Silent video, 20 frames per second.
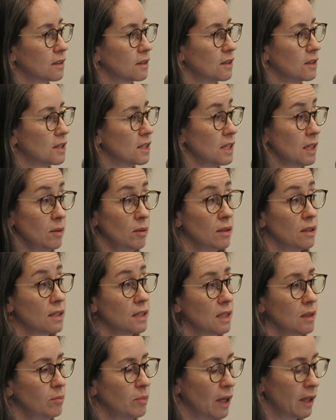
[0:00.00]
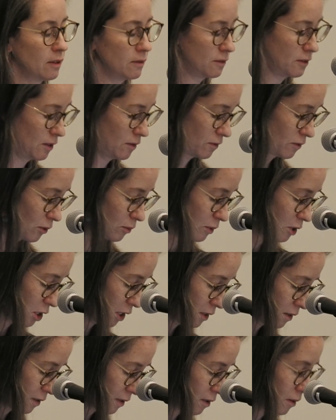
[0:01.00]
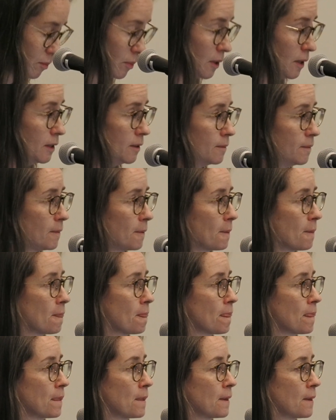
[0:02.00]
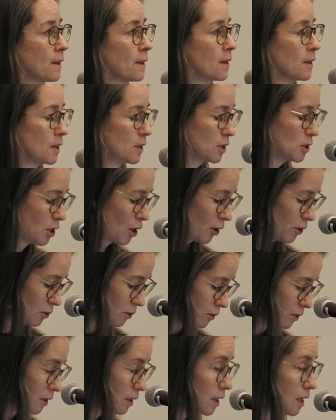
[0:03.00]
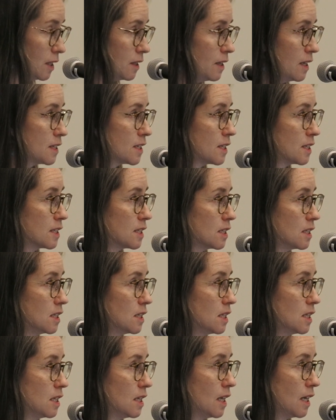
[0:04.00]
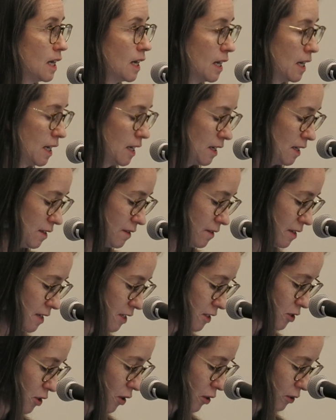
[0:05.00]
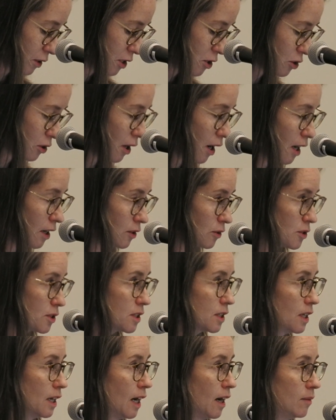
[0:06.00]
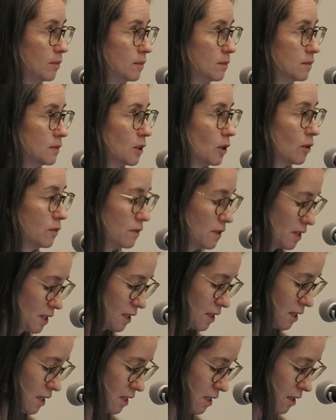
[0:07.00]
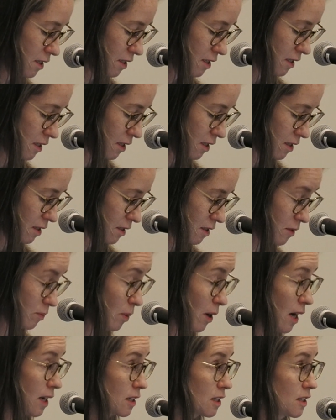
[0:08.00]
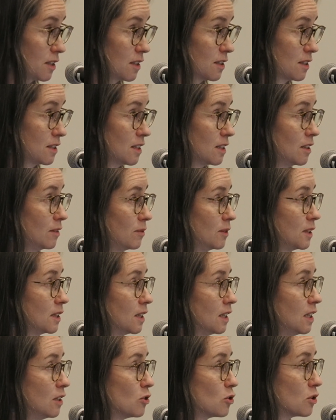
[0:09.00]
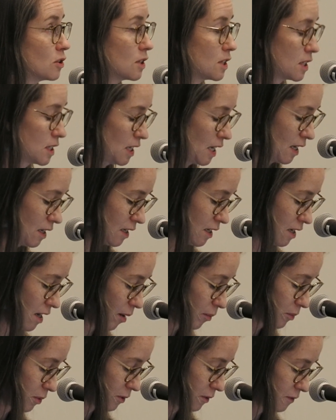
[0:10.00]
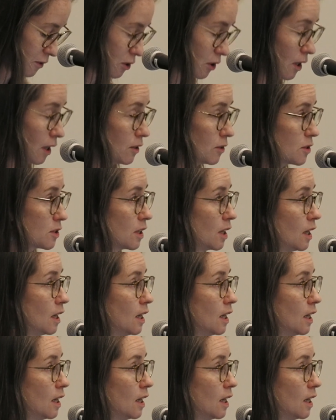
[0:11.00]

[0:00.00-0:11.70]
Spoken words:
see benefit from gene therapy. So these early trials obviously sparked significant interest, and a number of trials.